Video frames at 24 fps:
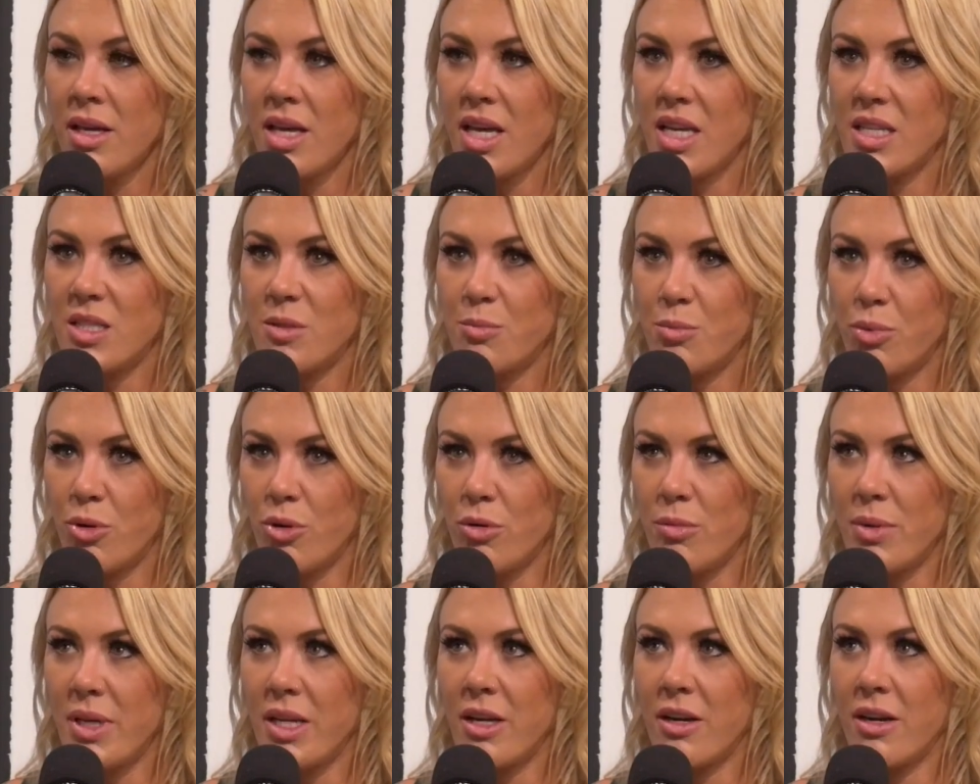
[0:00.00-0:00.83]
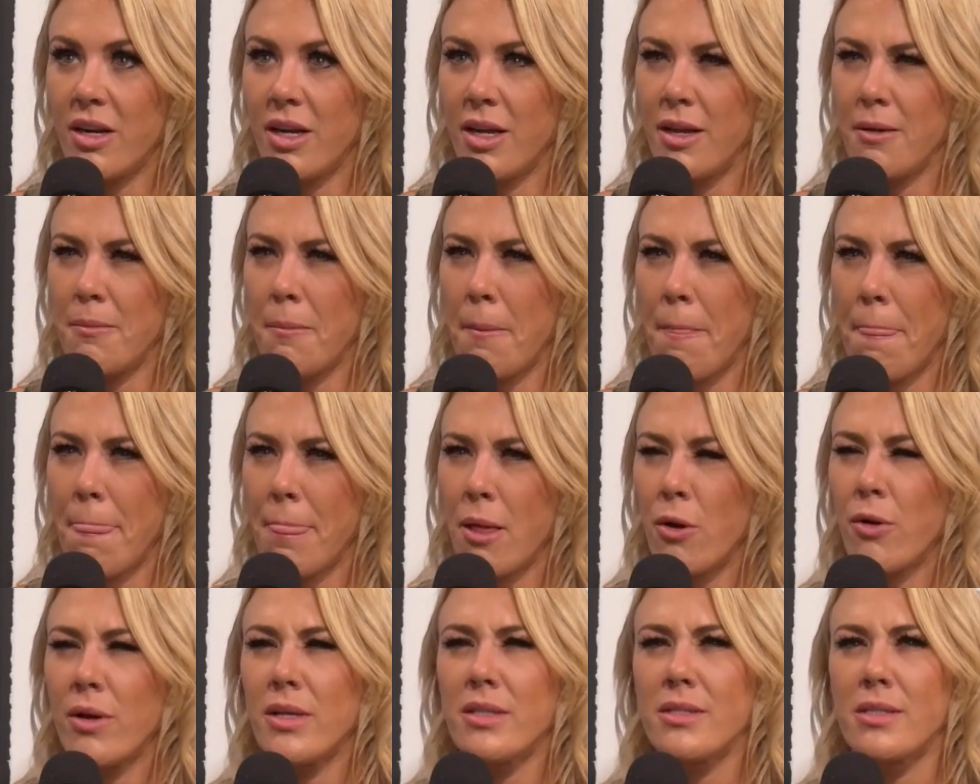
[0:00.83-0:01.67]
It's pulmonary,
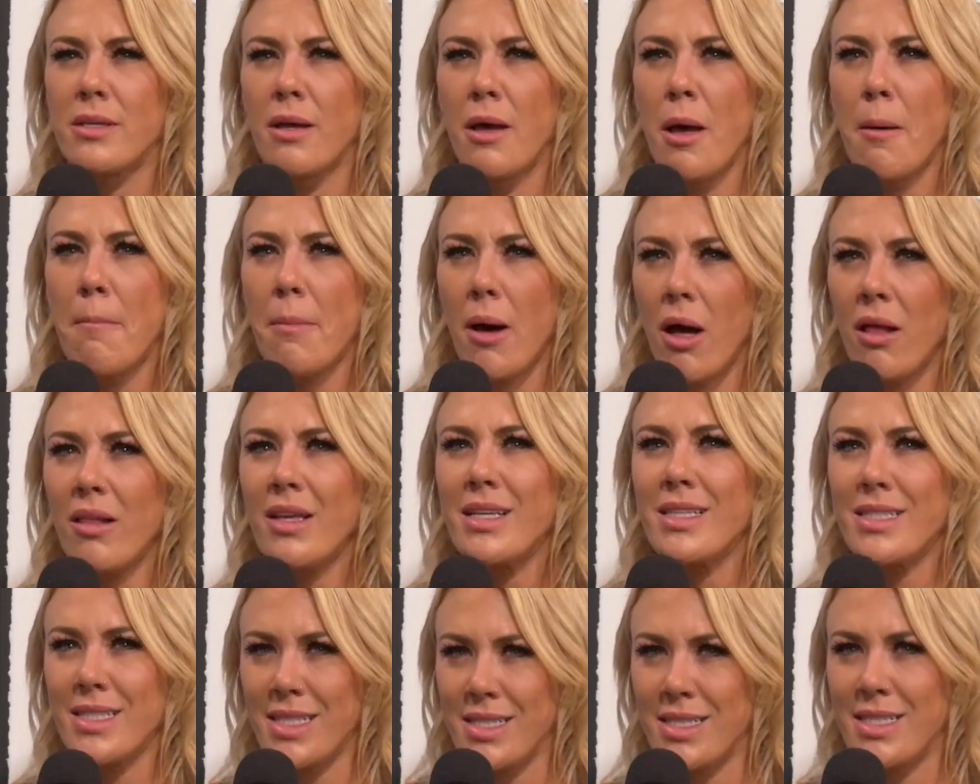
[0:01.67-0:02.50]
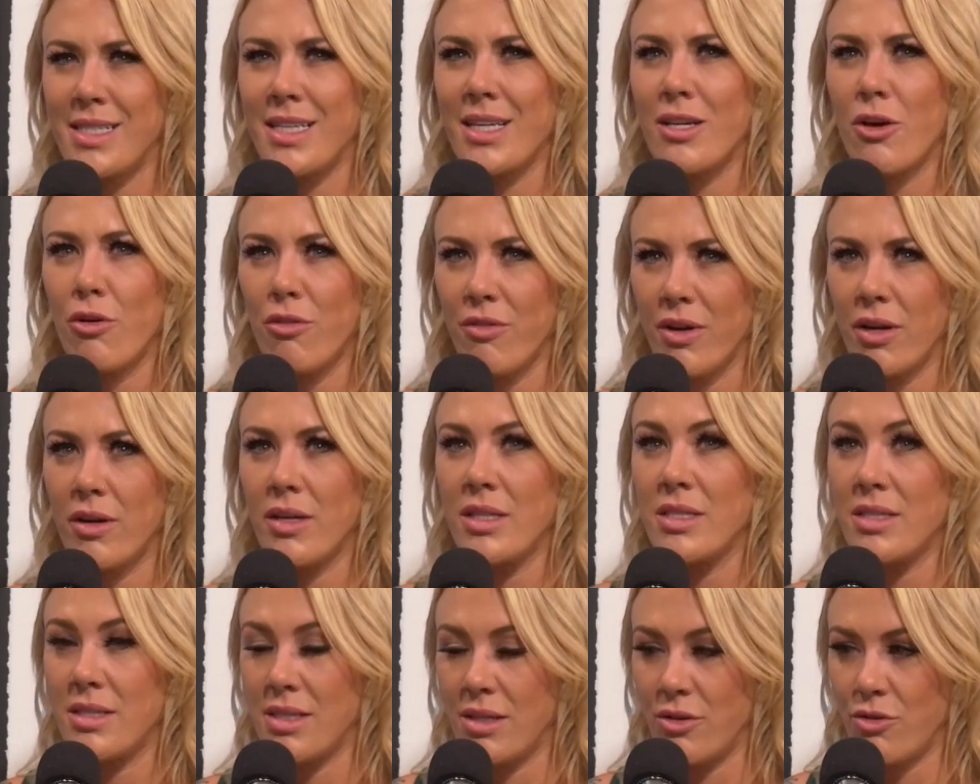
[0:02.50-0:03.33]
or it's polycystic
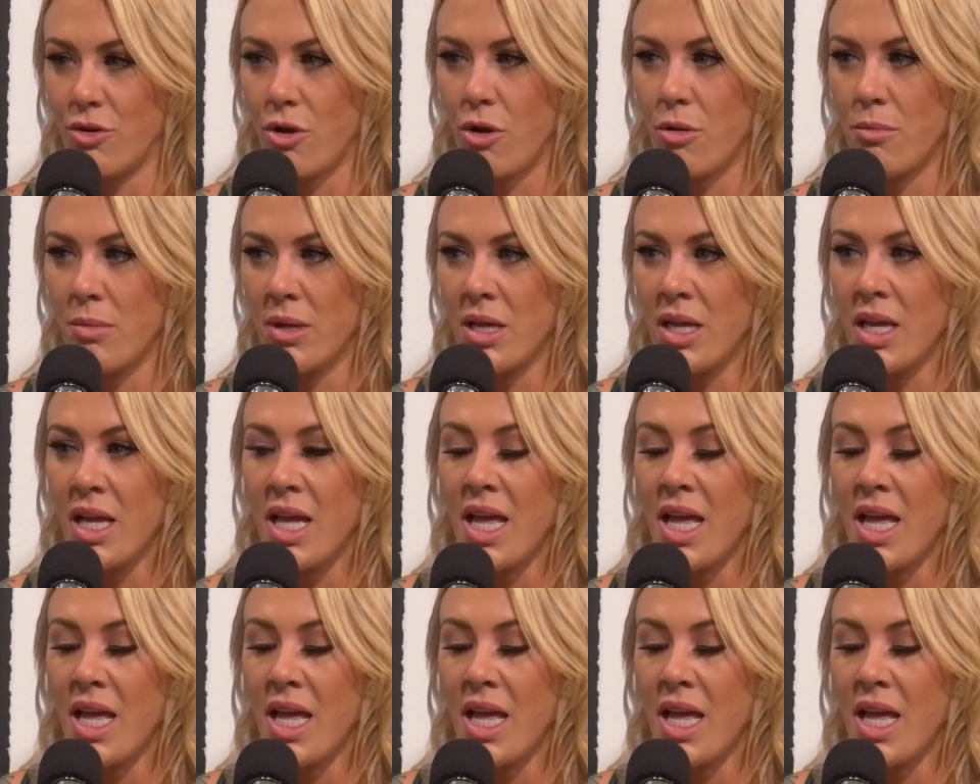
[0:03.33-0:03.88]
ovarian syndrome.